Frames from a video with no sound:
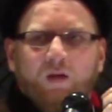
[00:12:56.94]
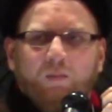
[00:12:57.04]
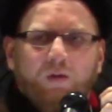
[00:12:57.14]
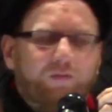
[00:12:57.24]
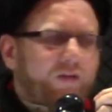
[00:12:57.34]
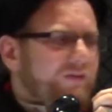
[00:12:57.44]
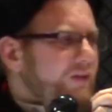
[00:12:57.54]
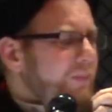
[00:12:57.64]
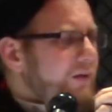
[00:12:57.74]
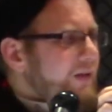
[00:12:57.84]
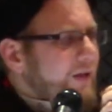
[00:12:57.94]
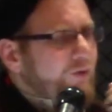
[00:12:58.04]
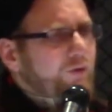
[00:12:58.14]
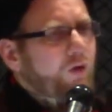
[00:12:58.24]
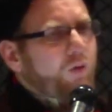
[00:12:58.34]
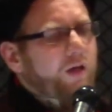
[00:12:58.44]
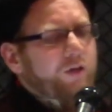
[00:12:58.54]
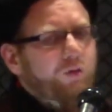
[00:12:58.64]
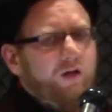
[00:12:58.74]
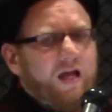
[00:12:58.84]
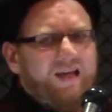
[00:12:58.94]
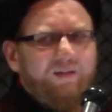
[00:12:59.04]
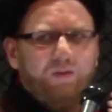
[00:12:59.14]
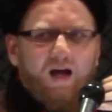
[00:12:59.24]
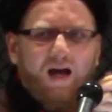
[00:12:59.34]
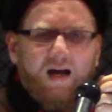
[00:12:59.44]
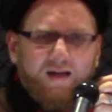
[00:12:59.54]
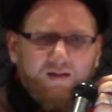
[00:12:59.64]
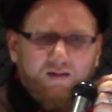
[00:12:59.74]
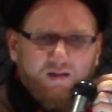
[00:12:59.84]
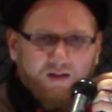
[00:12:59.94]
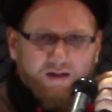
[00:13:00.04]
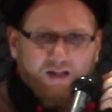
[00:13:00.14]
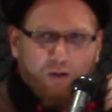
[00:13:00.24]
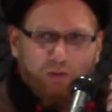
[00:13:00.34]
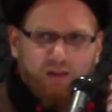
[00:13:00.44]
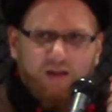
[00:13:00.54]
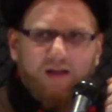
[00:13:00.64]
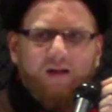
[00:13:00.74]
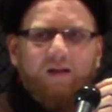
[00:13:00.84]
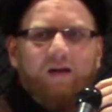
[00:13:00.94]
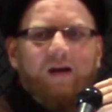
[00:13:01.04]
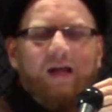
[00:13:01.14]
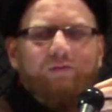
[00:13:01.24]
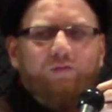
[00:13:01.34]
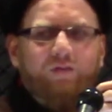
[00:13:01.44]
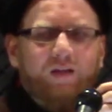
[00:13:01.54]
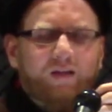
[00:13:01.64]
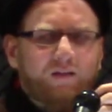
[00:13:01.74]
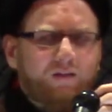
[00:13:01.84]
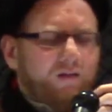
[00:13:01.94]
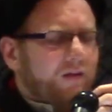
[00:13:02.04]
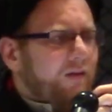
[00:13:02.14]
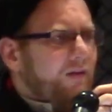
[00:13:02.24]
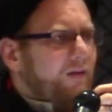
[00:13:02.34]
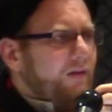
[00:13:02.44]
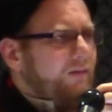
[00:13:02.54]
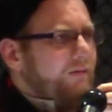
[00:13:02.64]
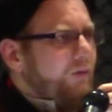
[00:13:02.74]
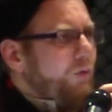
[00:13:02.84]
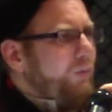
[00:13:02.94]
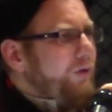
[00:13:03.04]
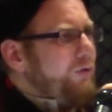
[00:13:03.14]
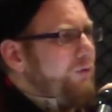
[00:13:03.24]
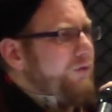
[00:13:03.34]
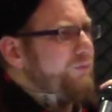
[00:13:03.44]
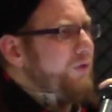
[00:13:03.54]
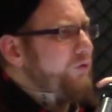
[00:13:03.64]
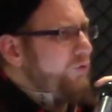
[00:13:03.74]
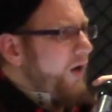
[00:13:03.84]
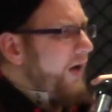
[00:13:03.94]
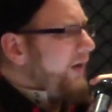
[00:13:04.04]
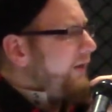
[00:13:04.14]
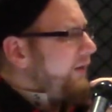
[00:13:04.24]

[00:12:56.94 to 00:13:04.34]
But if there's something that you know that you are lagging behind in our deen, in our life of deen, then what we do is we try